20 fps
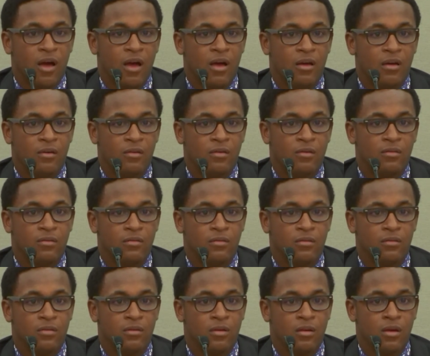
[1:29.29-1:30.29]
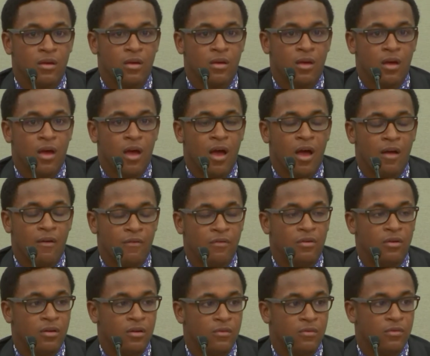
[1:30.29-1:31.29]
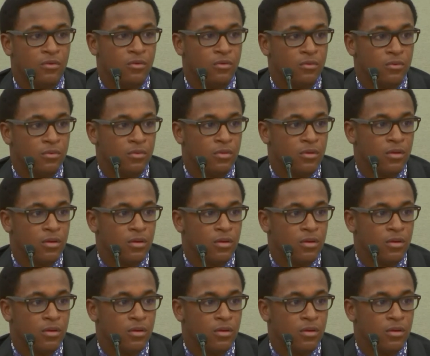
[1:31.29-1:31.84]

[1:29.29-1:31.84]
I forgive you,